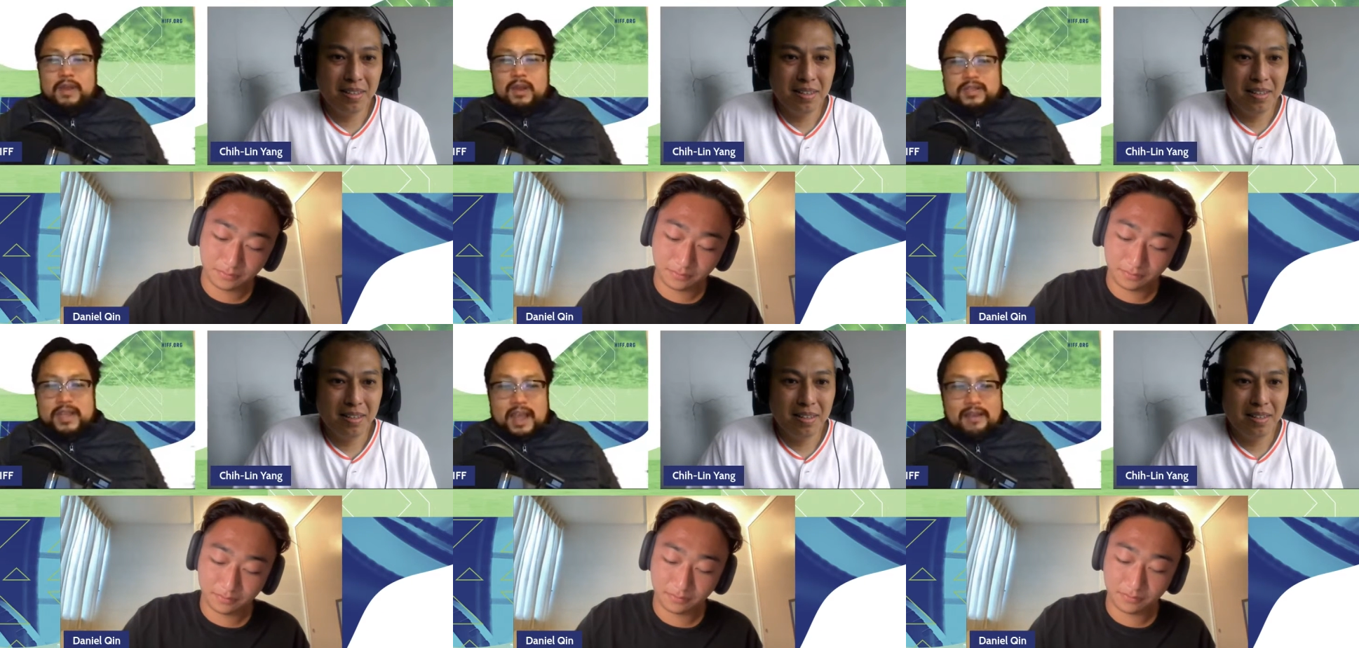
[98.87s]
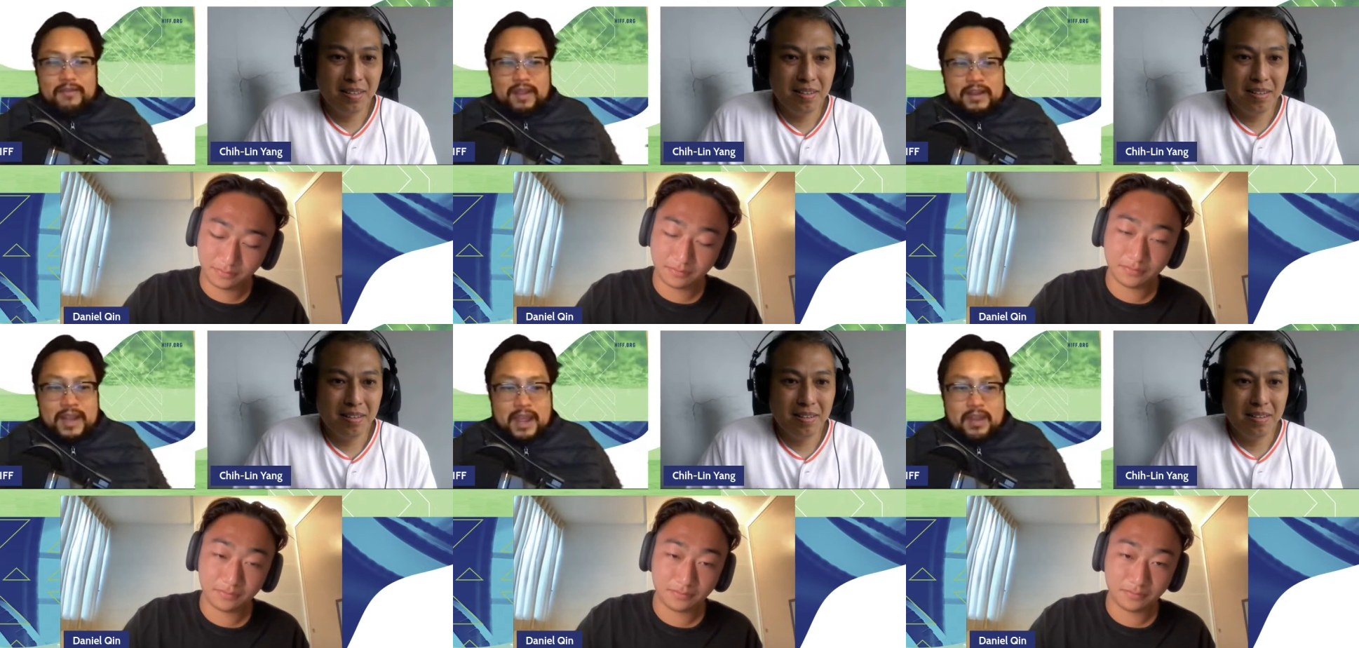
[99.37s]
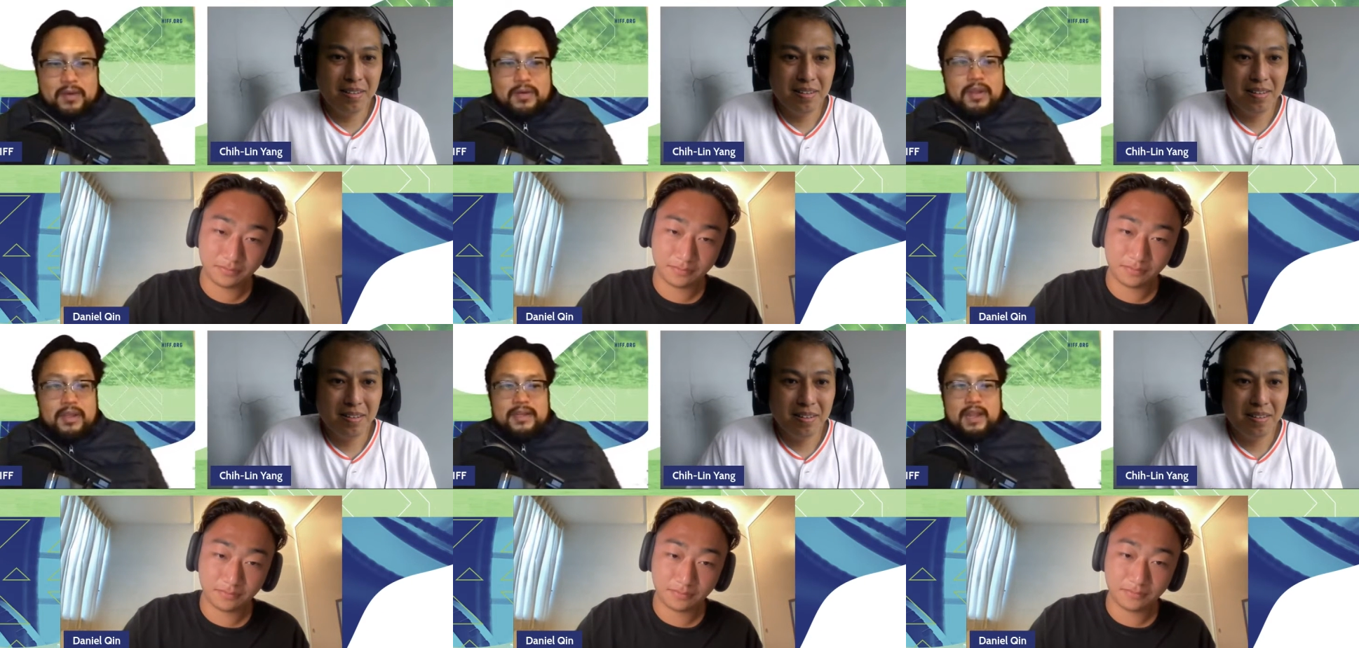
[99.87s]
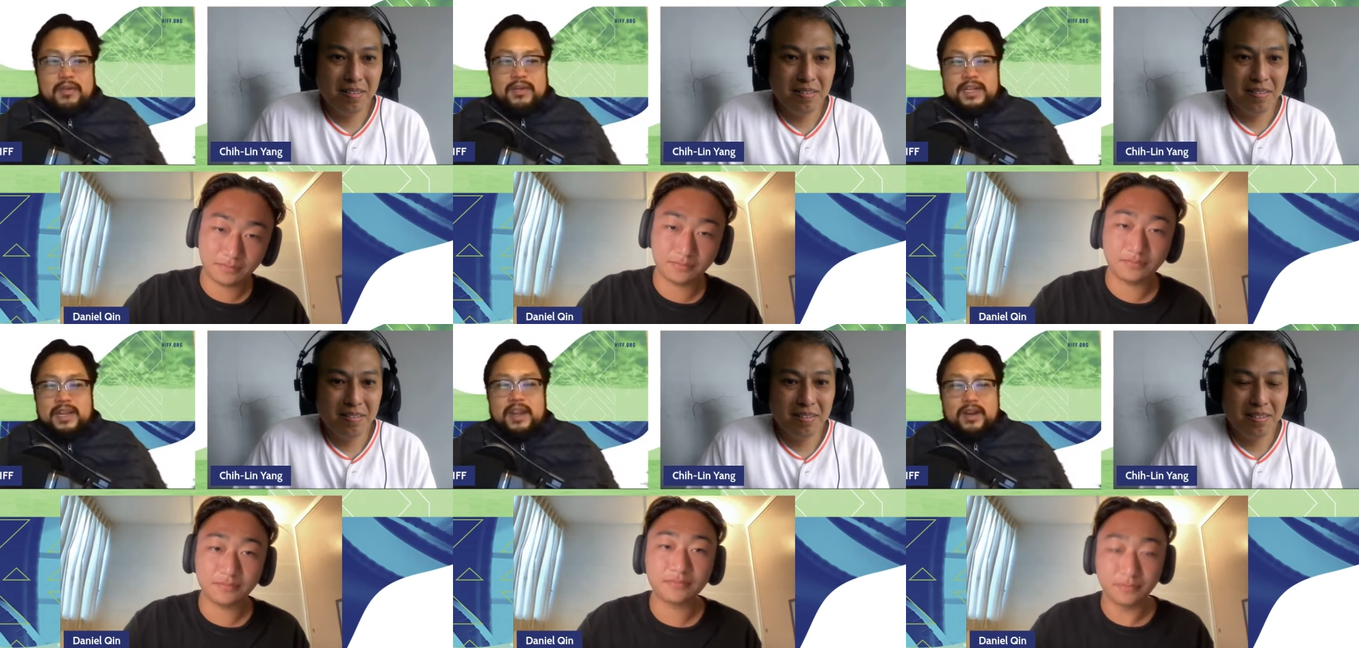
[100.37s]
Speaker 1: also have Daniel Daniel
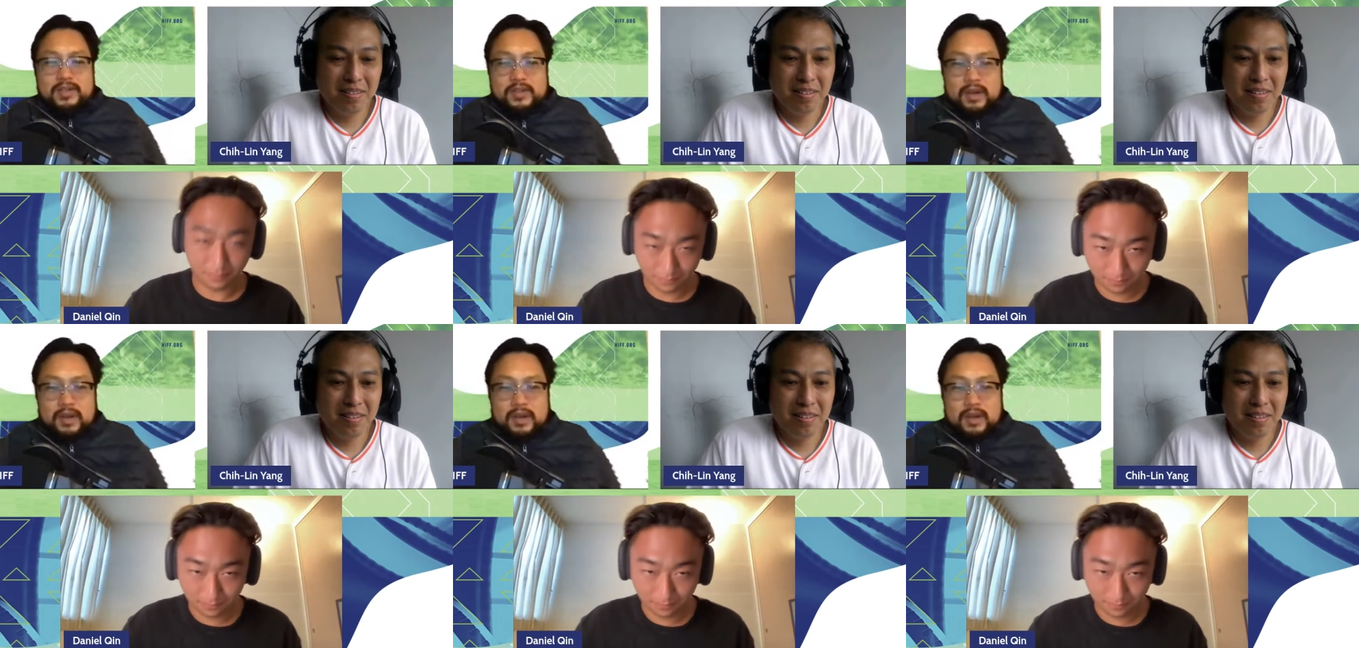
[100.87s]
Chin here,